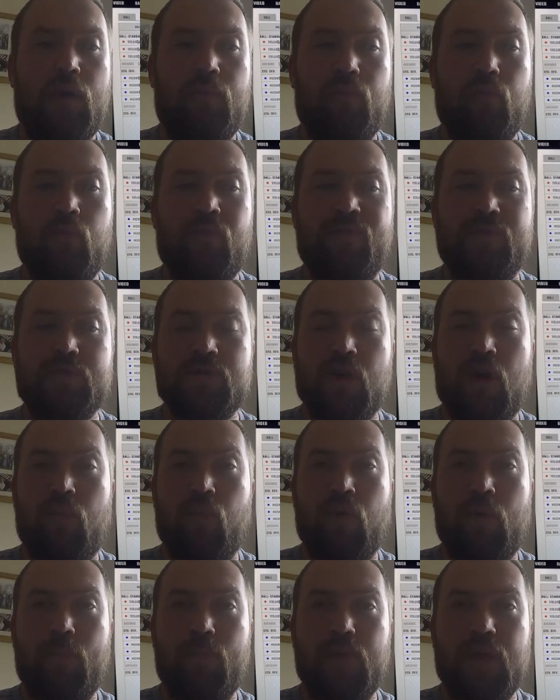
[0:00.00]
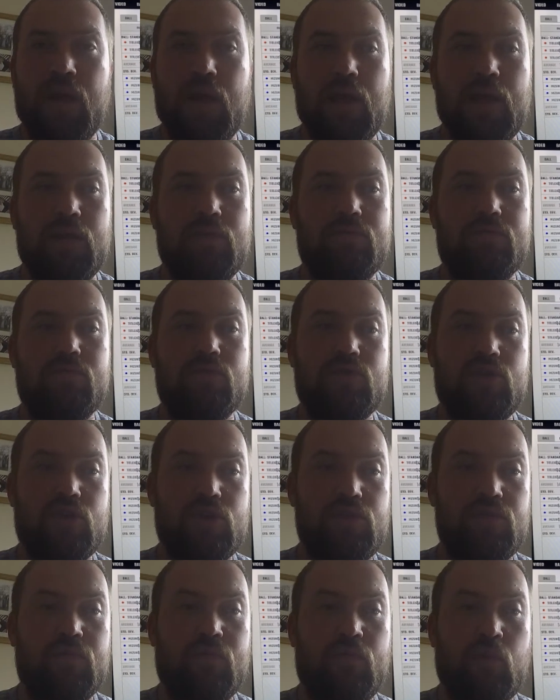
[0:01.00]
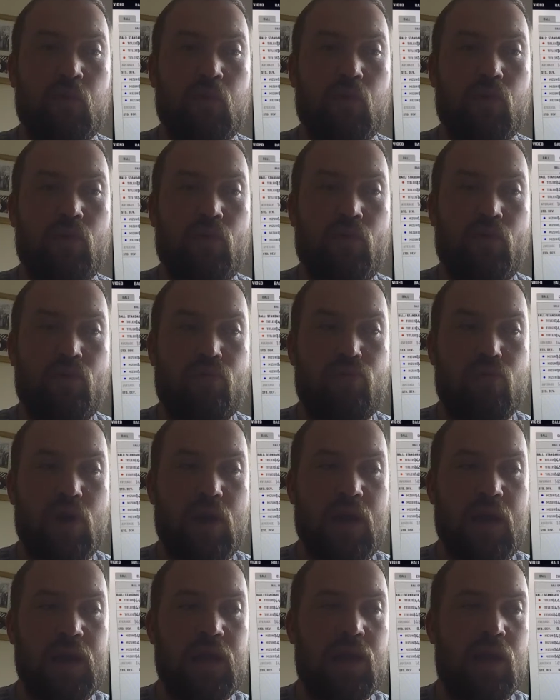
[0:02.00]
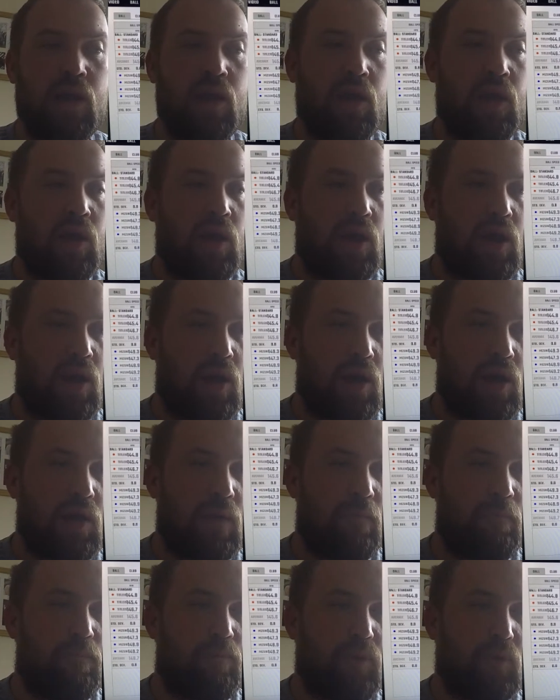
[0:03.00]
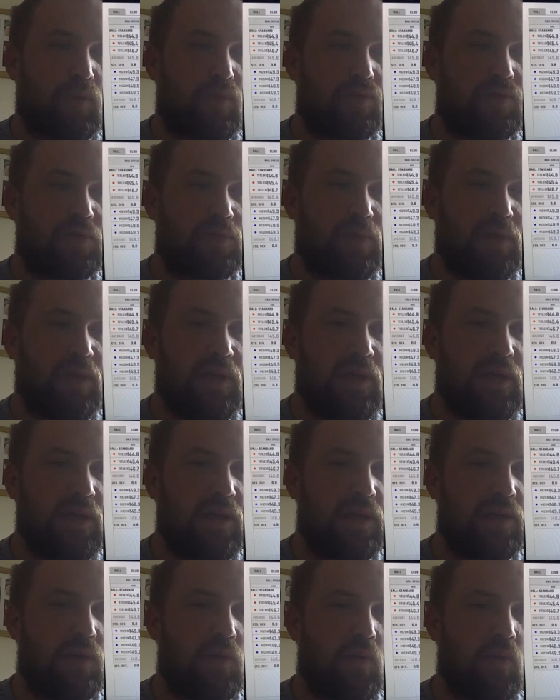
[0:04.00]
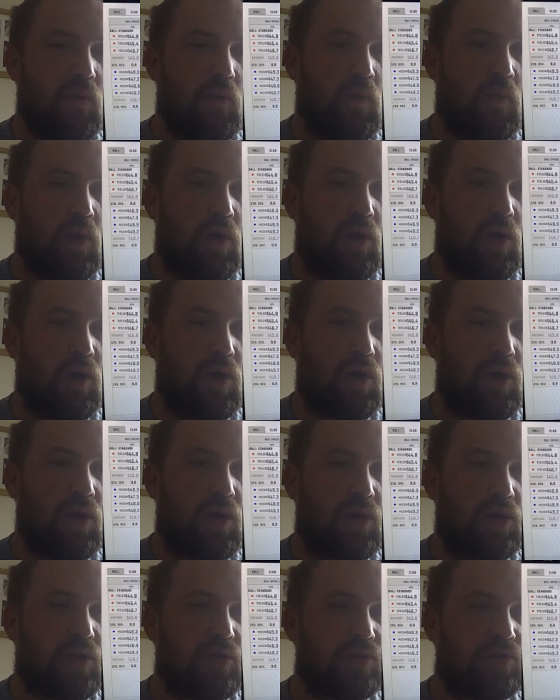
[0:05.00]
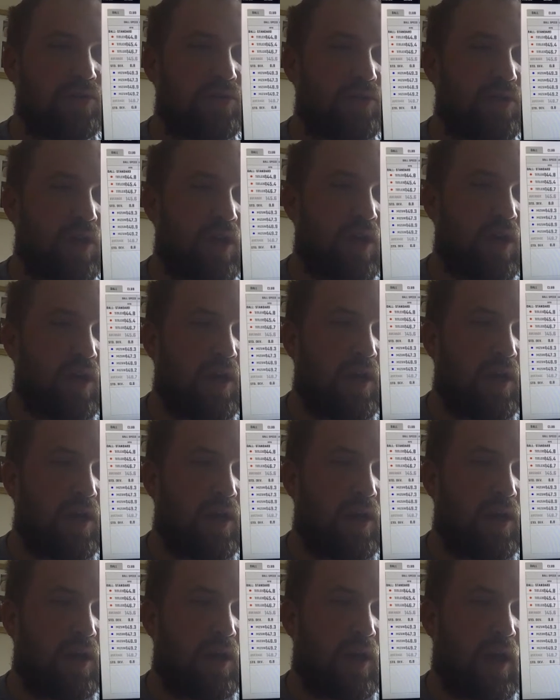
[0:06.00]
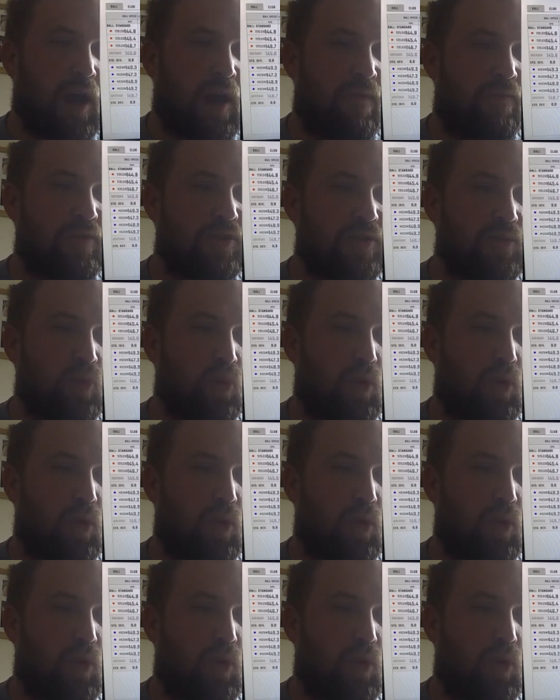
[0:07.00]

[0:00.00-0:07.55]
with the top one being 243. Ball speed was averaging